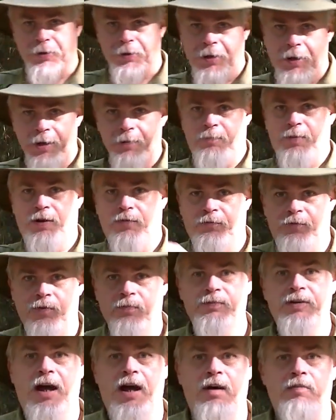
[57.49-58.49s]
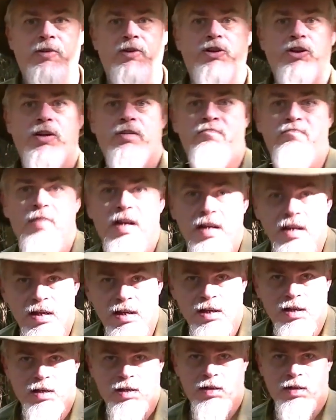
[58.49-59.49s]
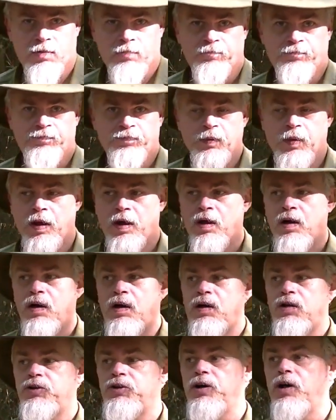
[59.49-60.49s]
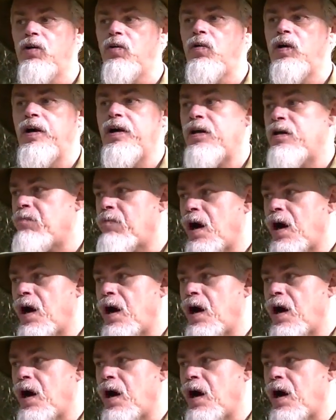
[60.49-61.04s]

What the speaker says: keep it from damaging me. So in